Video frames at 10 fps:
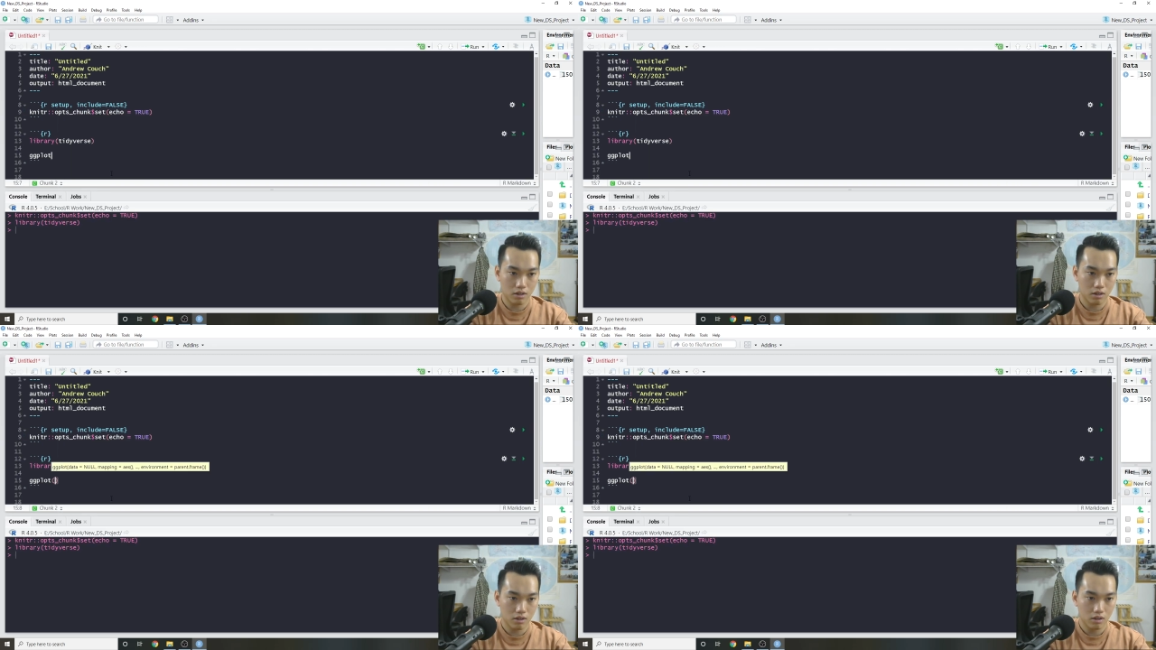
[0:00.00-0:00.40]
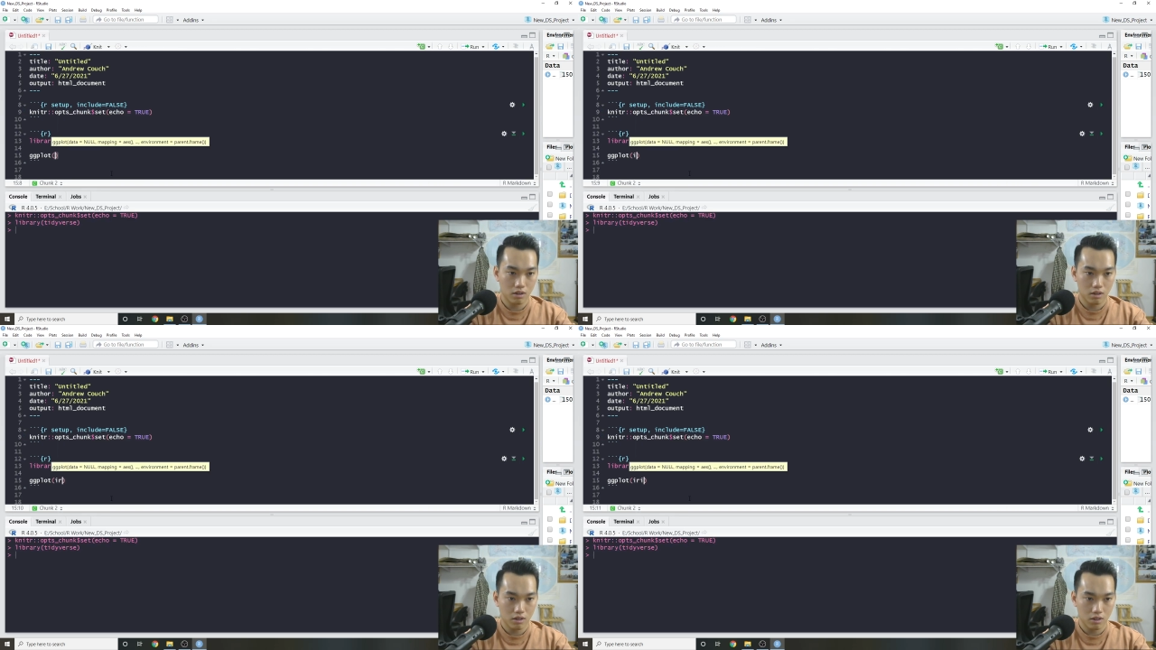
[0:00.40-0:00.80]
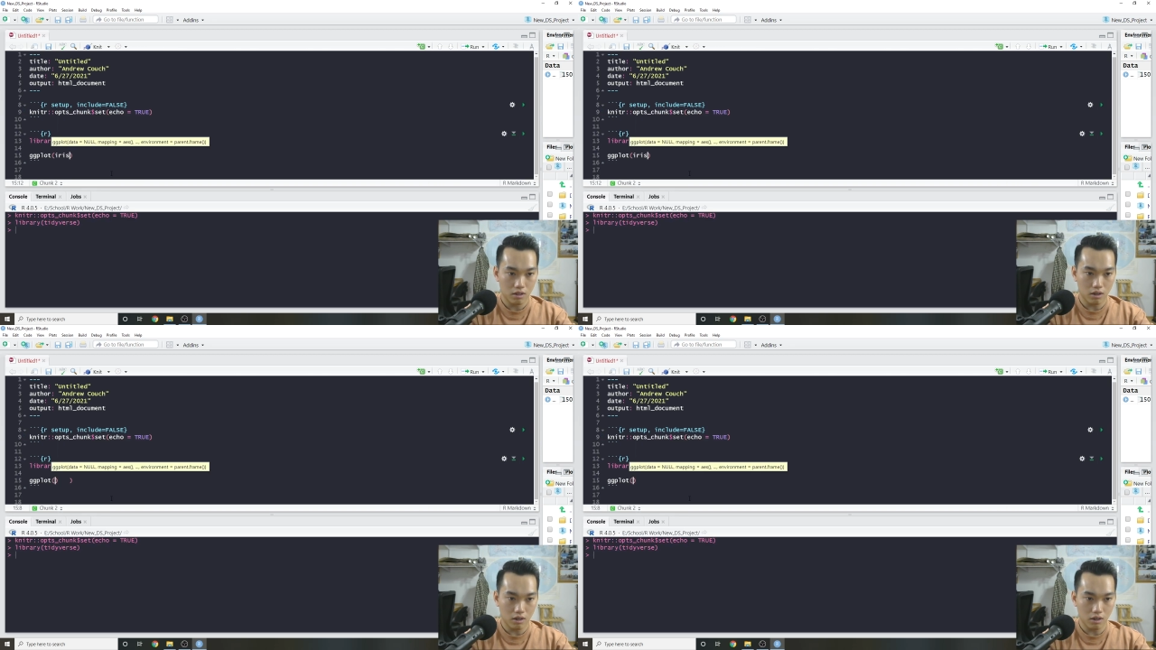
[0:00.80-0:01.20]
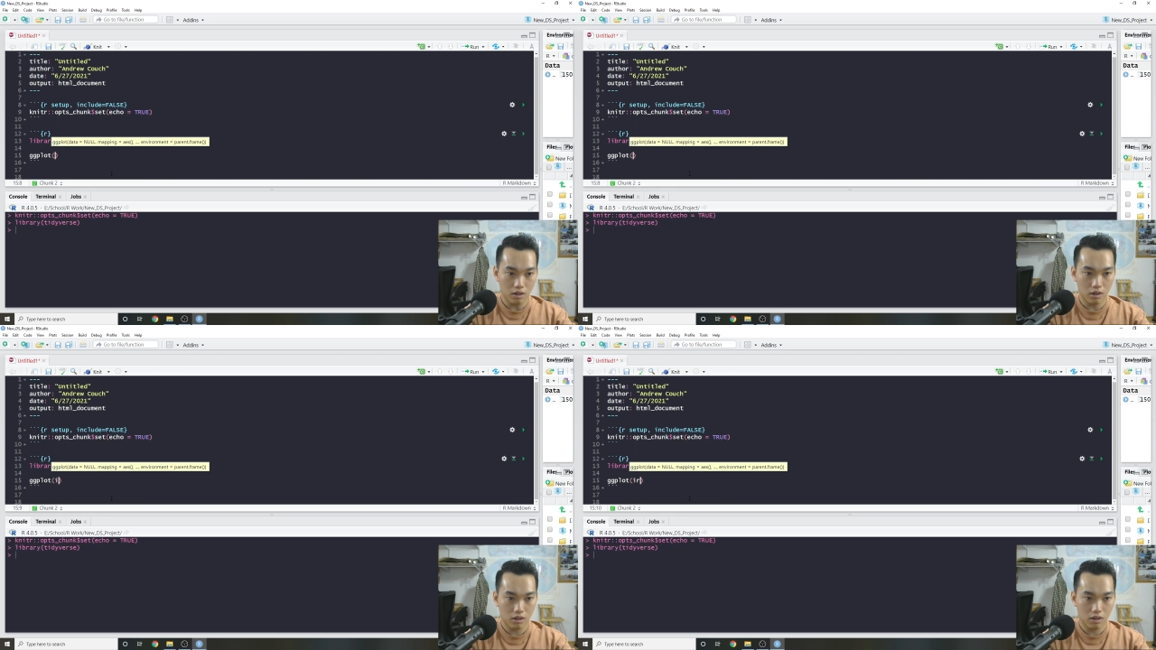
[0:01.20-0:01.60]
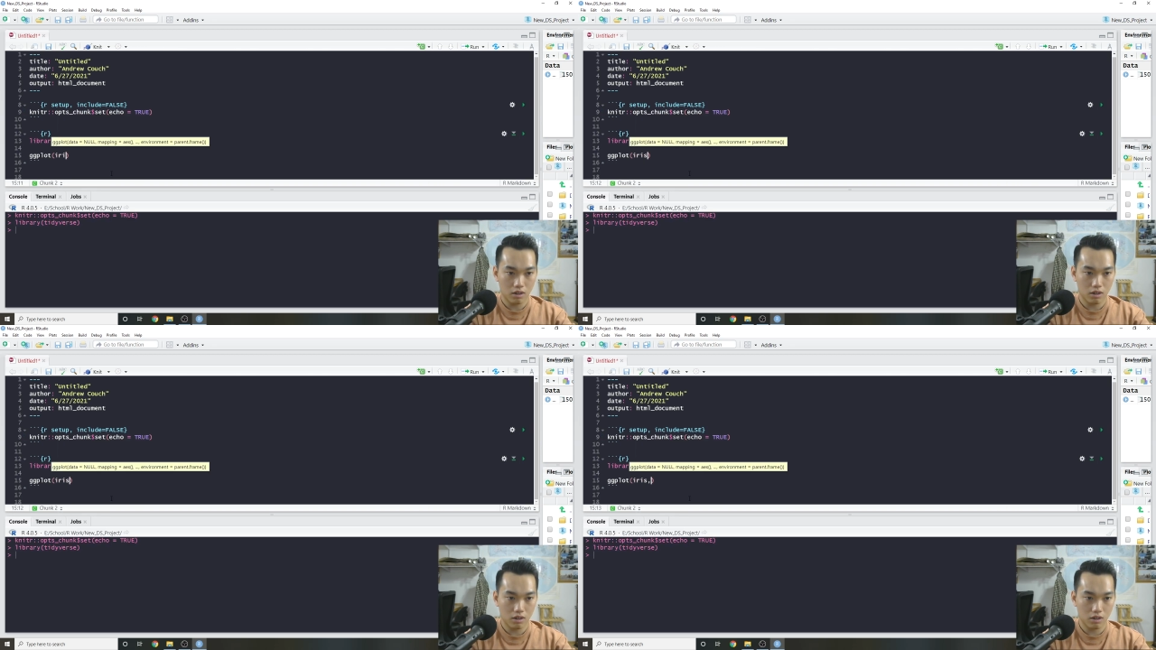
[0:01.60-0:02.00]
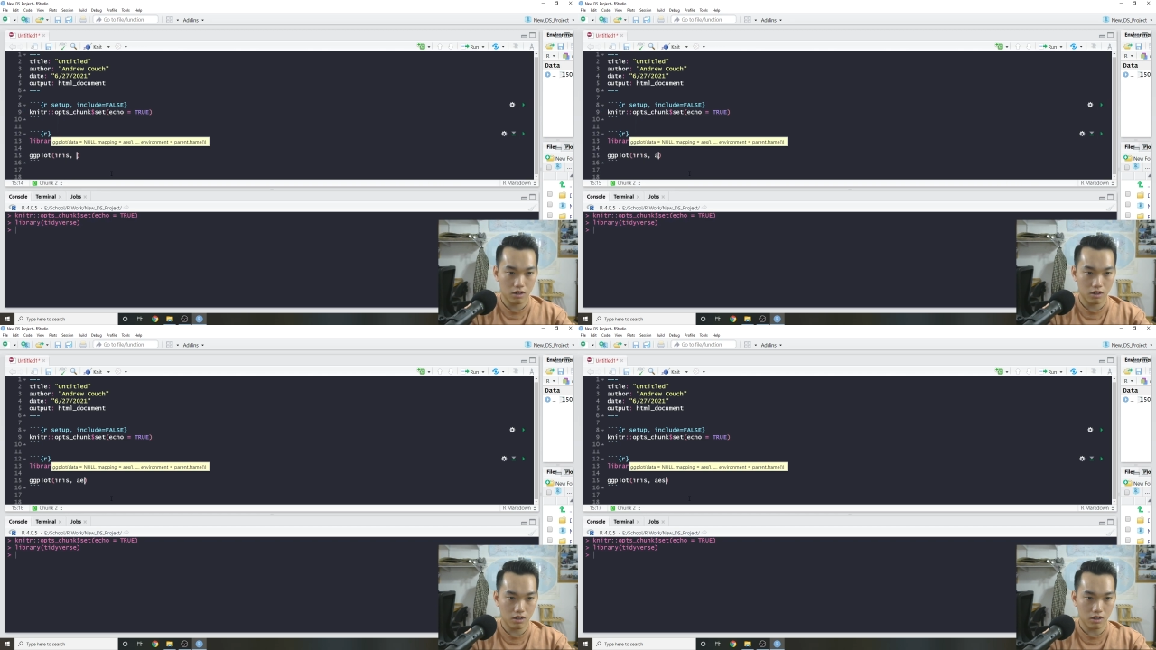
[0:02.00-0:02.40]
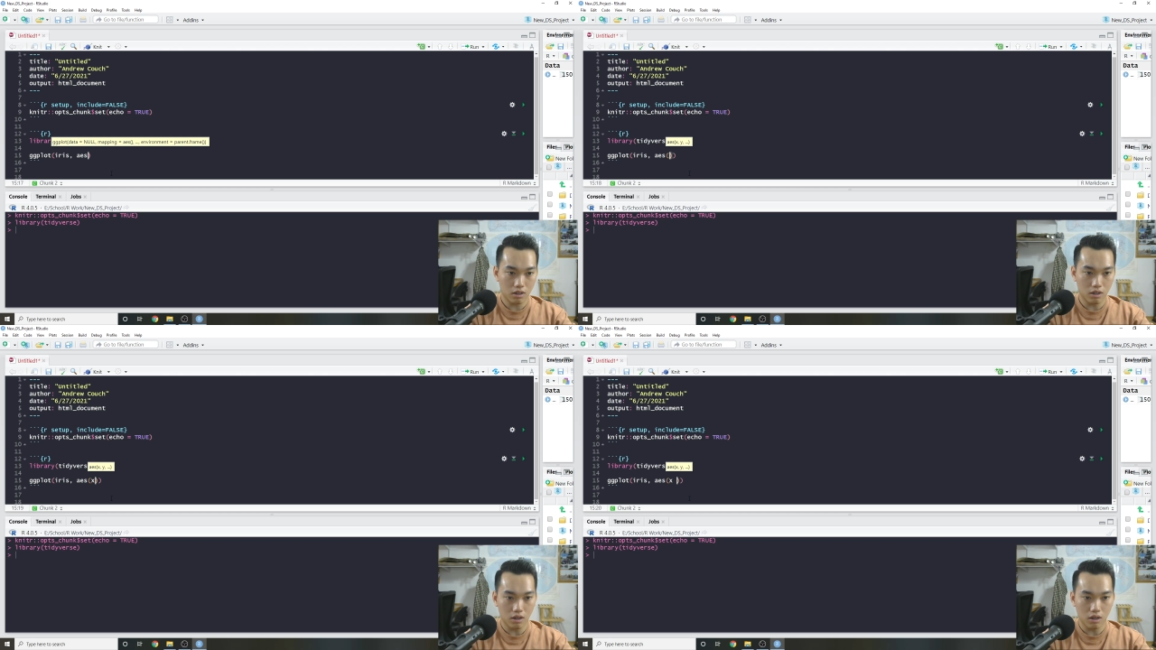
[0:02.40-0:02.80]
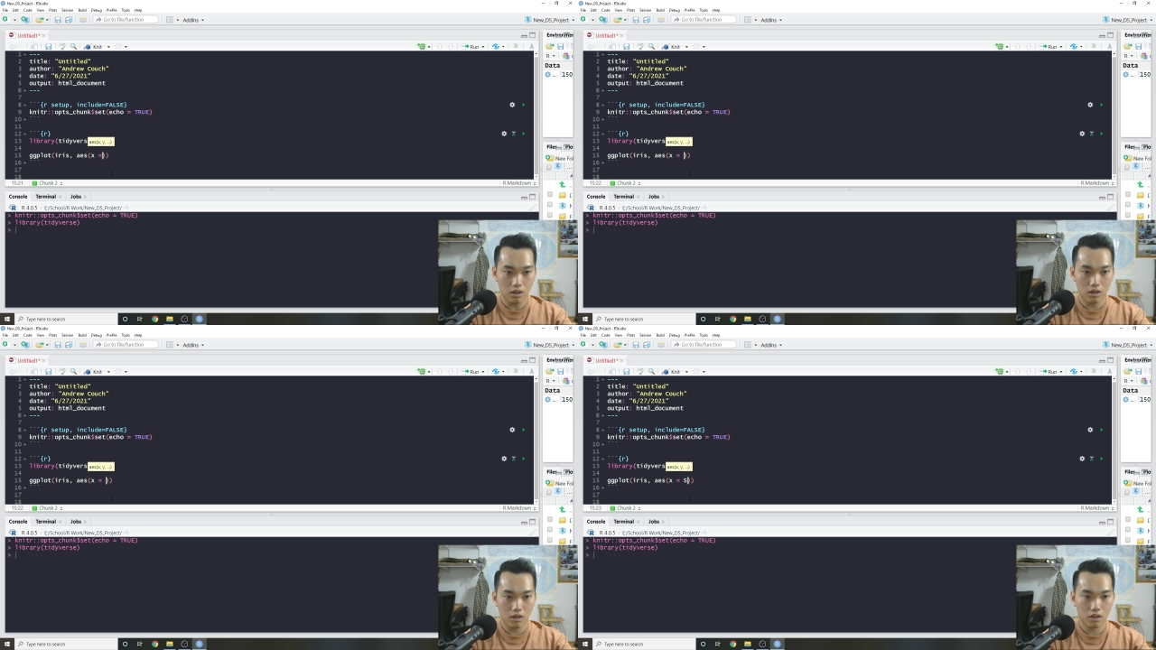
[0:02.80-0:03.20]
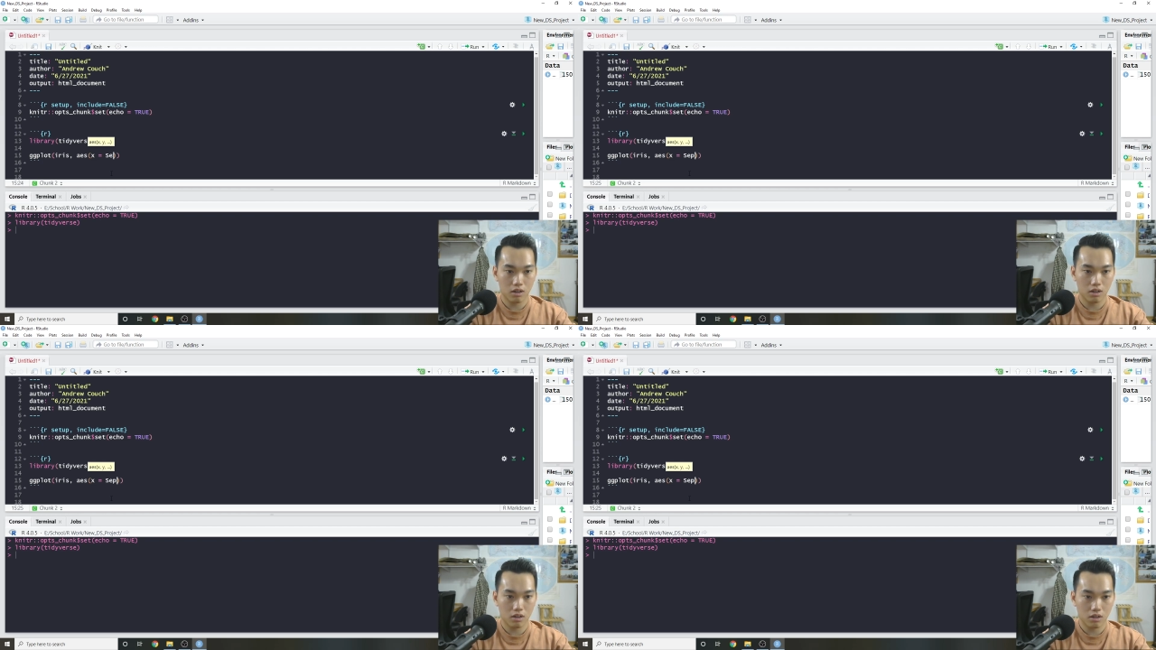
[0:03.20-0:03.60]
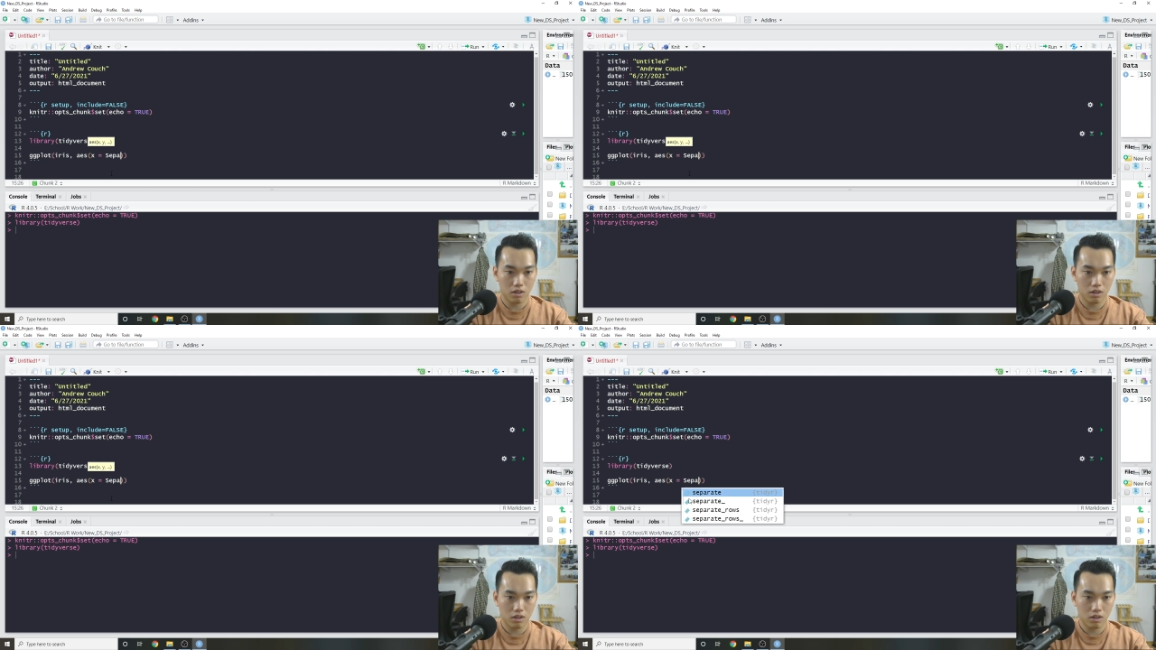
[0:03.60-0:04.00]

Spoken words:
Nobody speaks.